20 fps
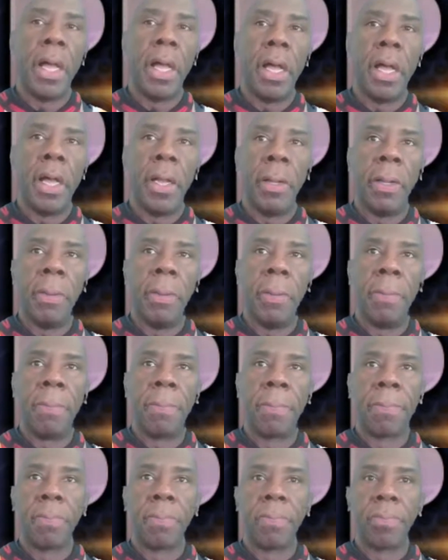
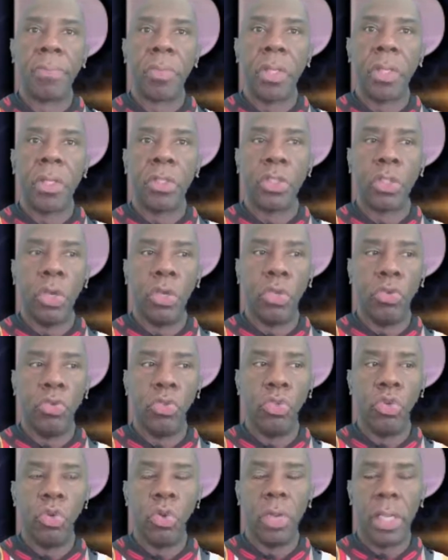So
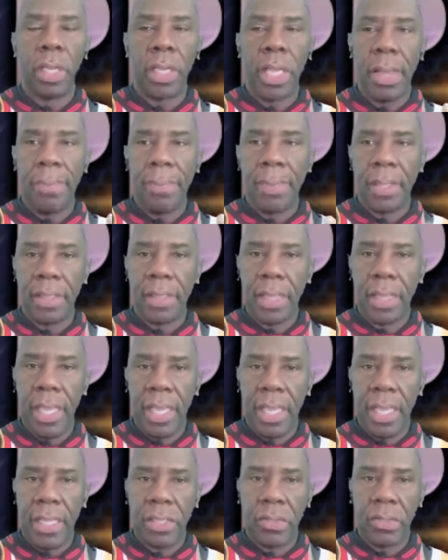you're doing a couple of
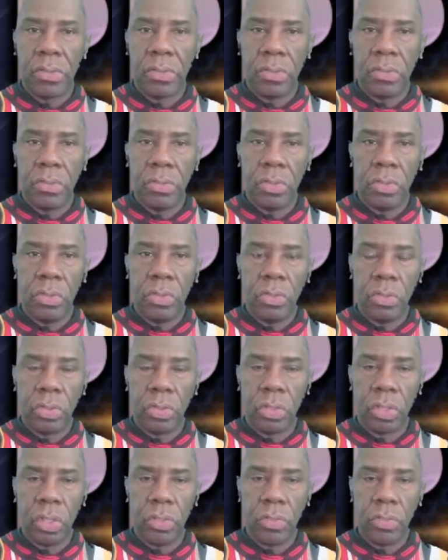things when you do
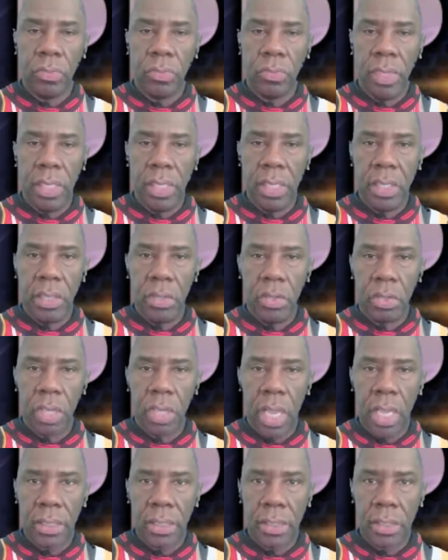social media.
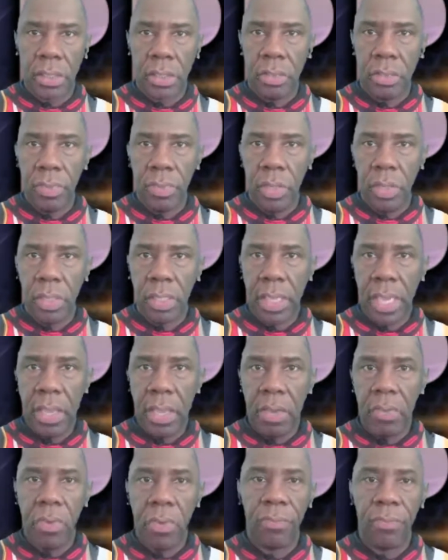You're
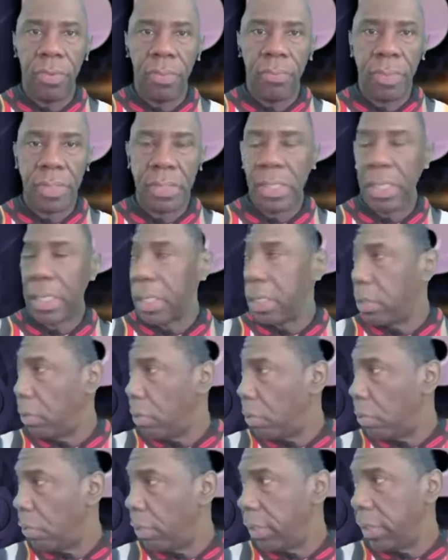communicating with a particular
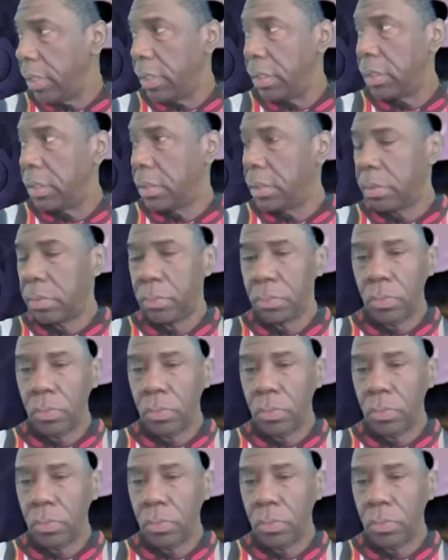audience.